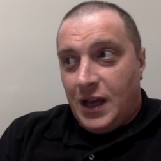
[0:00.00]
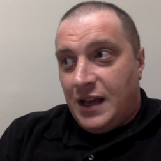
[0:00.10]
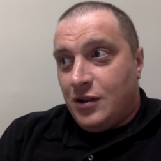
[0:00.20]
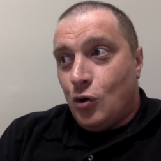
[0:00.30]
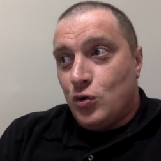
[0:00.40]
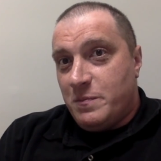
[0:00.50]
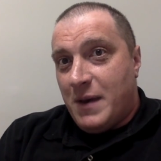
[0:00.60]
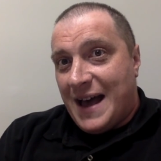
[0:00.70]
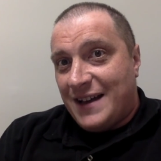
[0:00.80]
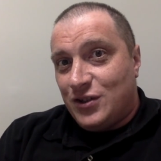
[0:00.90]
It goes
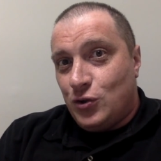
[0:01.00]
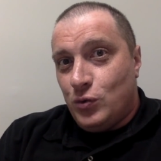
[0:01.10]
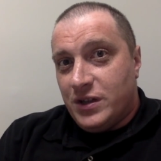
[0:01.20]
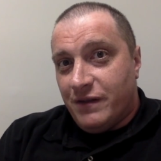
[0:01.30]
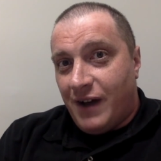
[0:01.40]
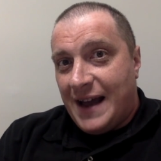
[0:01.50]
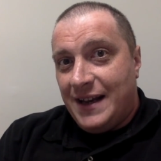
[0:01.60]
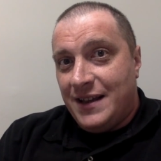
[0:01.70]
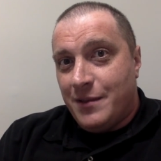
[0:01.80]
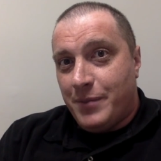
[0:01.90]
back to
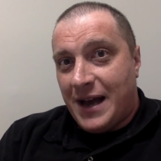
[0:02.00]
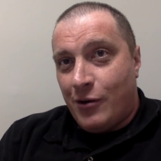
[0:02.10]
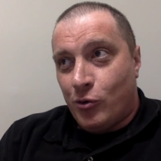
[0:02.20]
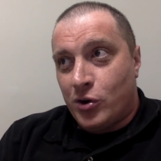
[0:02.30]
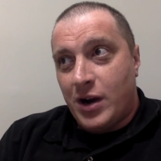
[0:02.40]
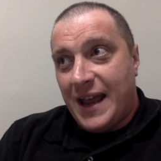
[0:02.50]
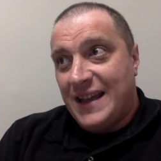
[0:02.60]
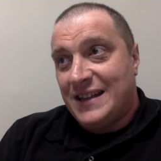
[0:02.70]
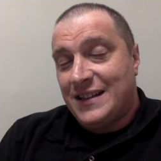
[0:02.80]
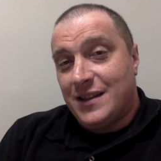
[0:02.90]
dividing the power
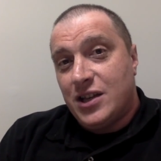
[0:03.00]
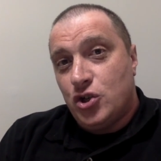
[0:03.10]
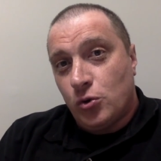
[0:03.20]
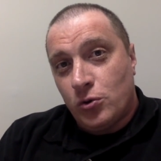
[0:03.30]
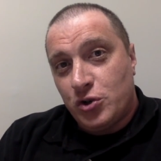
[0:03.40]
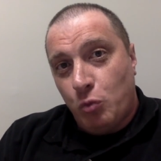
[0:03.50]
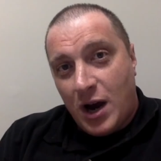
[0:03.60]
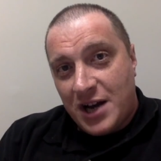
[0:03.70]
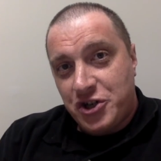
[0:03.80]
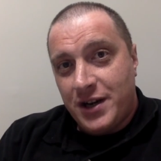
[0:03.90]
and the George
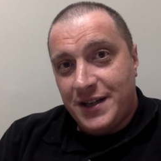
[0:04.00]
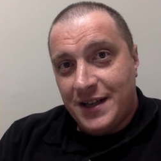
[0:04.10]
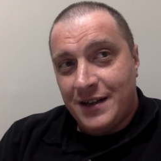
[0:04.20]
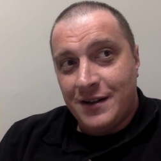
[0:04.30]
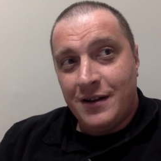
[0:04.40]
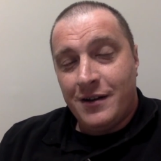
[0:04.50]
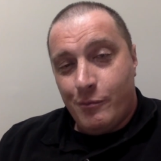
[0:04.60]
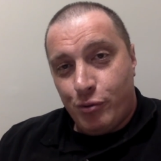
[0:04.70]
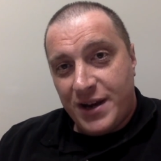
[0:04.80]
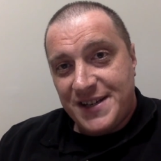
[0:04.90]
Washington
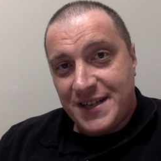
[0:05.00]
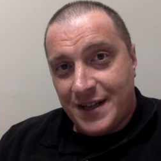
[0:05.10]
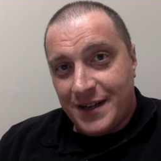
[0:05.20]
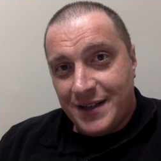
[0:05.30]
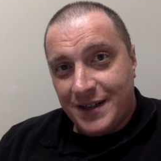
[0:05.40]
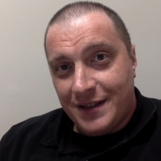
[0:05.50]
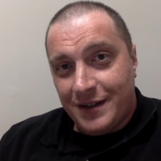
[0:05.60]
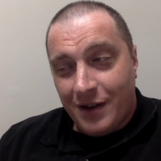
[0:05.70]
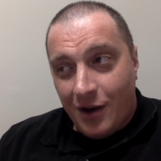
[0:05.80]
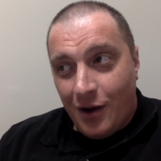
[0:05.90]
precedent
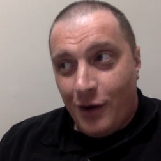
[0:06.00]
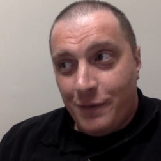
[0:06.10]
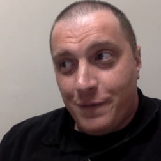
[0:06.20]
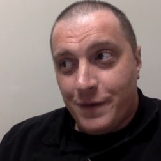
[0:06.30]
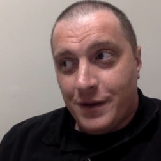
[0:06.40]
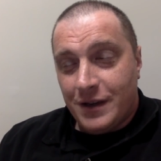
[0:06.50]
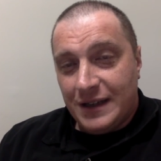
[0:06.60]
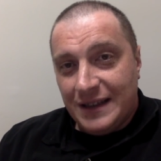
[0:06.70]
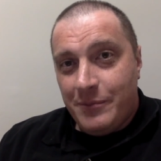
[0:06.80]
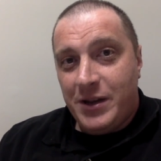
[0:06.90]
of
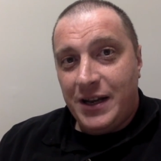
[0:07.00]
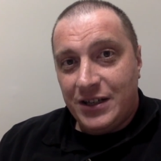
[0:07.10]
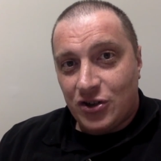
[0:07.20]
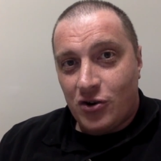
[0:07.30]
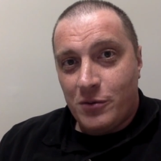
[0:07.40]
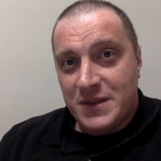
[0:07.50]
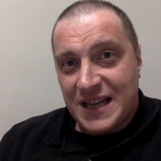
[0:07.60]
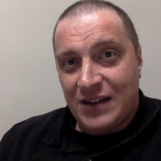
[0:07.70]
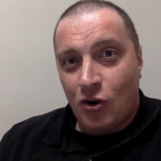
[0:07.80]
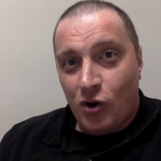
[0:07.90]
limiting terms
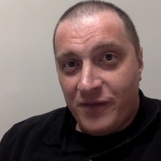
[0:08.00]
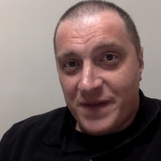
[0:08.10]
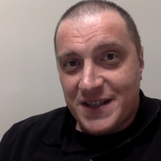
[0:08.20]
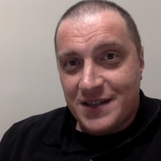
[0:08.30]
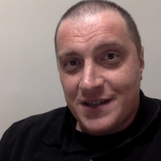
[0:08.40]
in office.